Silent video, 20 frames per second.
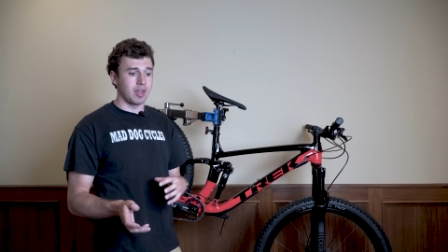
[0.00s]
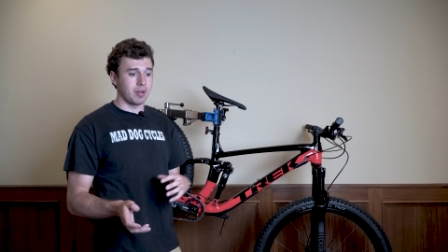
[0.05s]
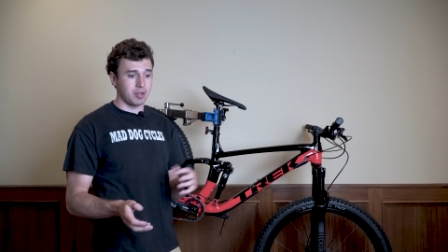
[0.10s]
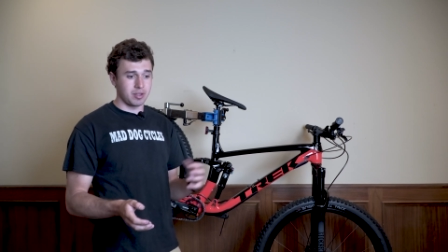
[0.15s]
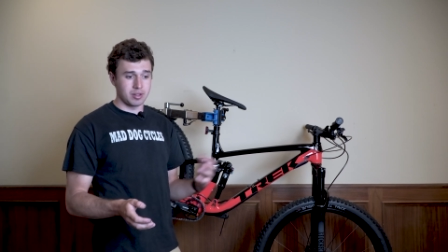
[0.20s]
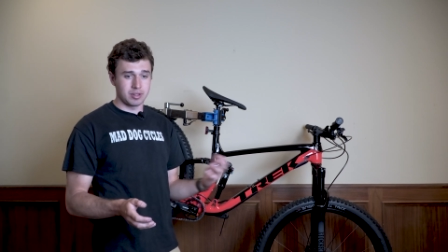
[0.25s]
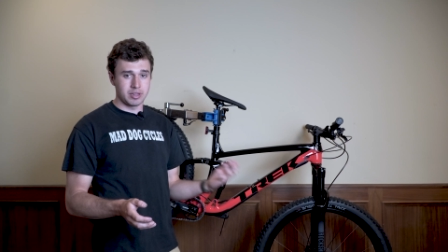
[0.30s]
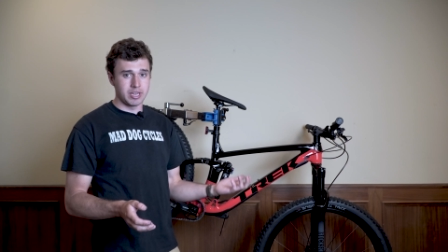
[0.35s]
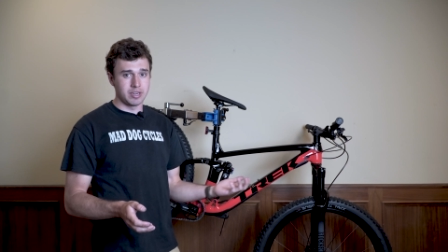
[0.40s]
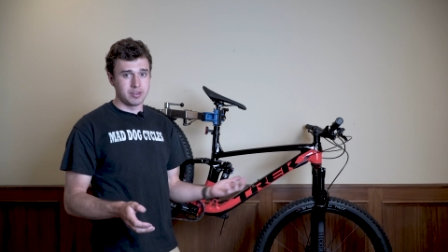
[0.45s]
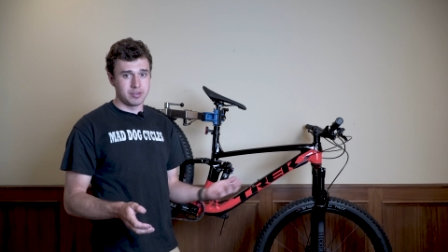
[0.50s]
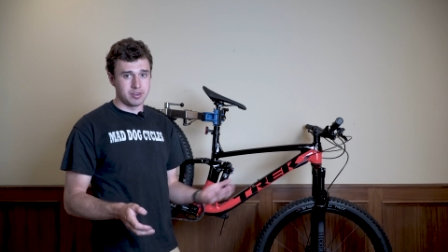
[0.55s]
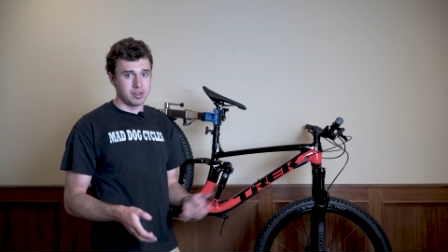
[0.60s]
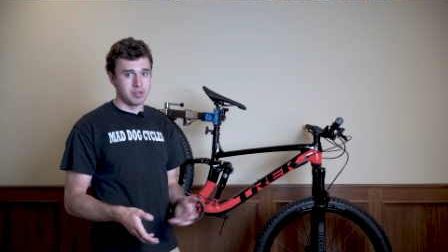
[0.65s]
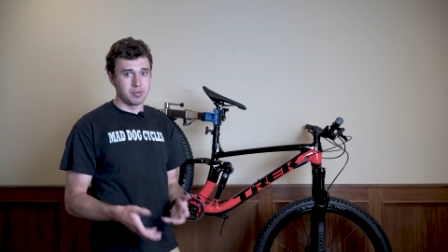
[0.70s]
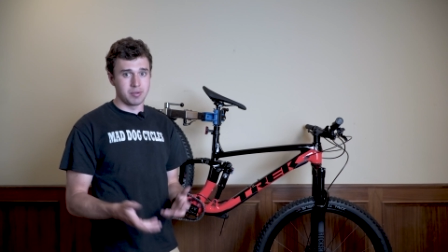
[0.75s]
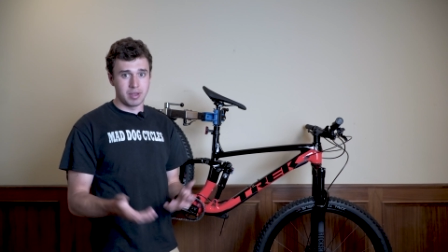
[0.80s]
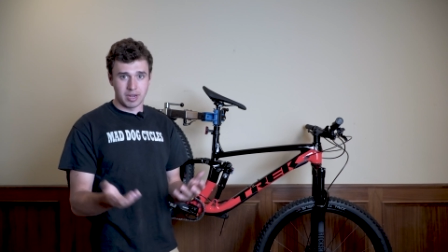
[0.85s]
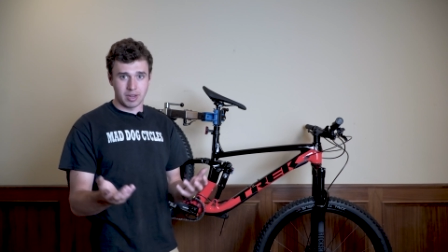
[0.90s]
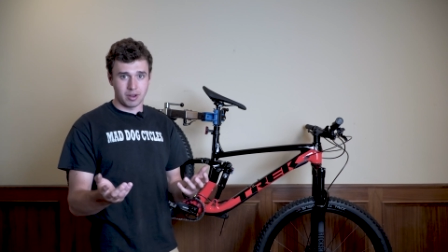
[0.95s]
that could lead to
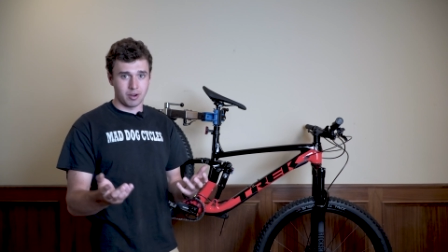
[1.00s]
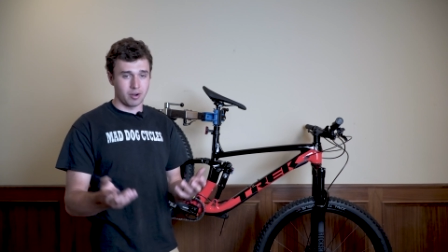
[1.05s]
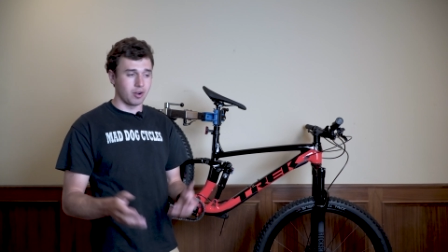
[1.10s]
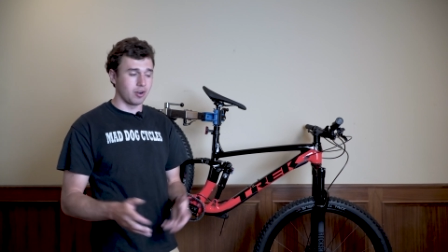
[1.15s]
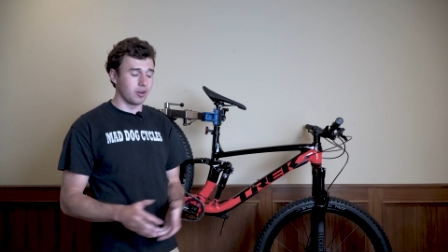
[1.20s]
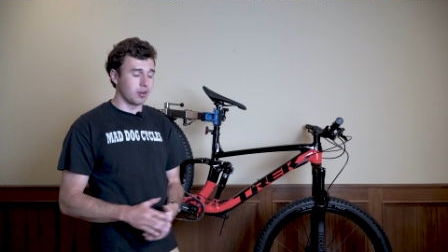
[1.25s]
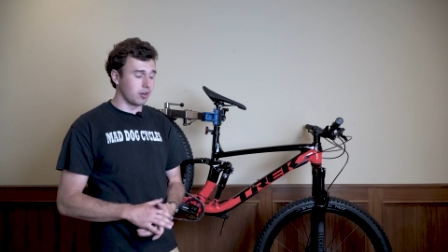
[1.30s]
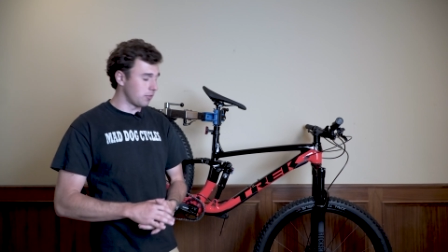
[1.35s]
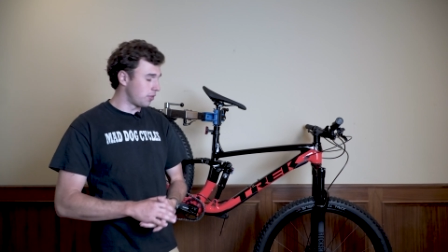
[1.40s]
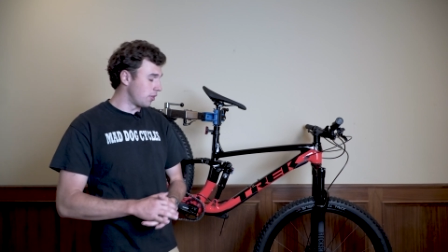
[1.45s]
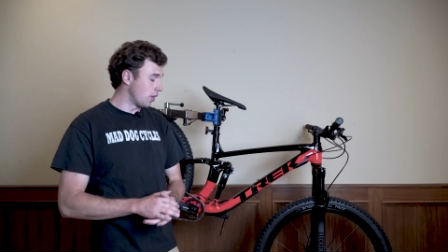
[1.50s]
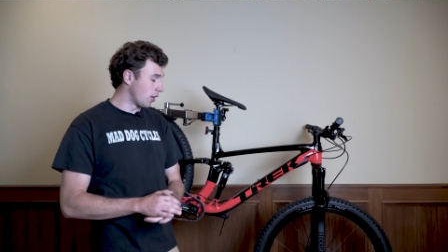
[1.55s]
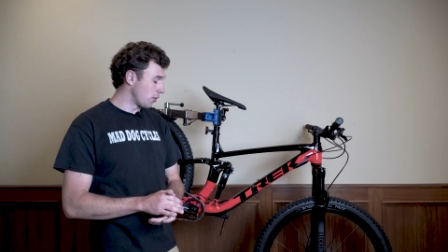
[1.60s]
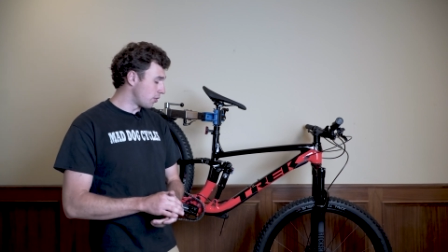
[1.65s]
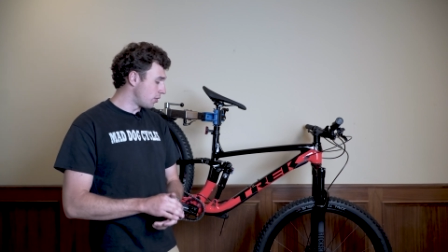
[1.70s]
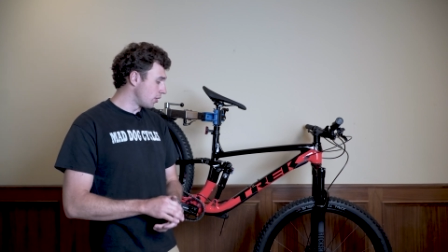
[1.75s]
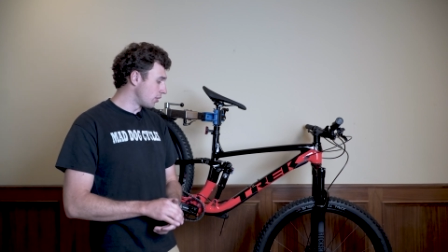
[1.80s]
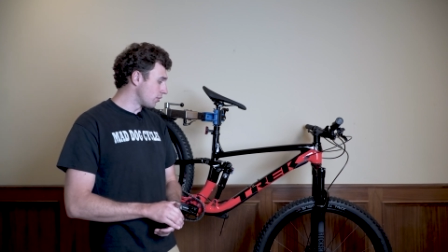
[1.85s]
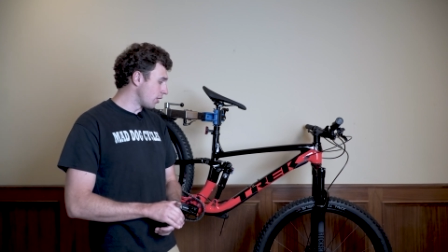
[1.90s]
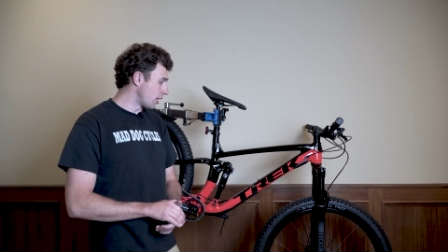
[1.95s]
you getting hurt
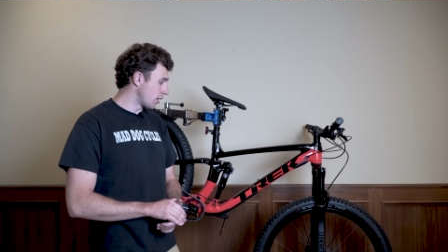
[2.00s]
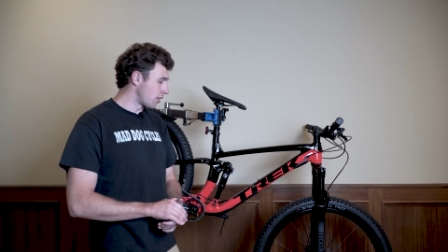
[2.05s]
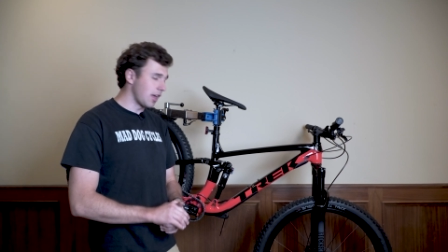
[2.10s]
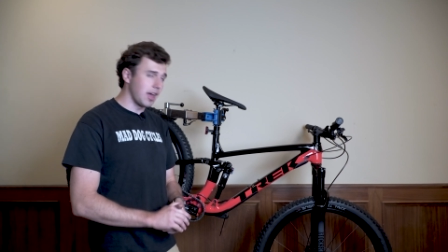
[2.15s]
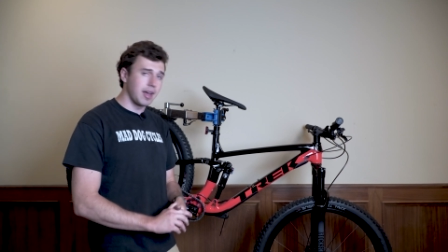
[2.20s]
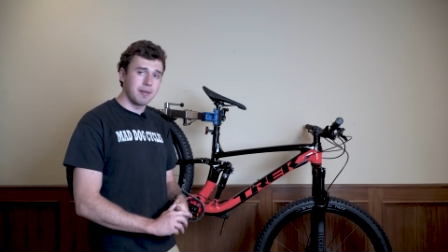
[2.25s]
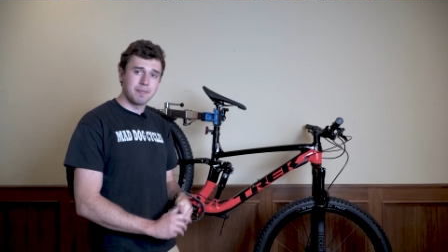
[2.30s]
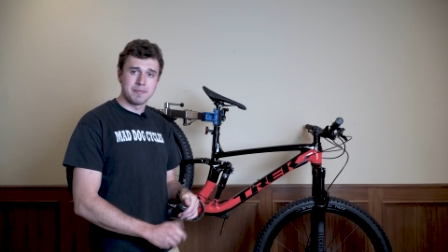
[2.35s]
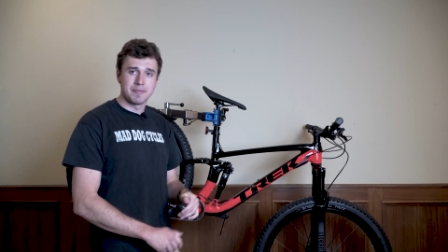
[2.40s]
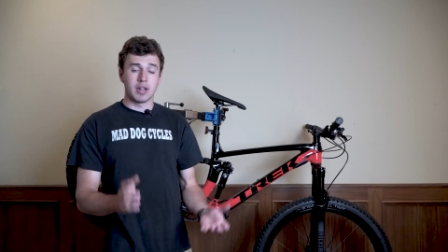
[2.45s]
or things like that.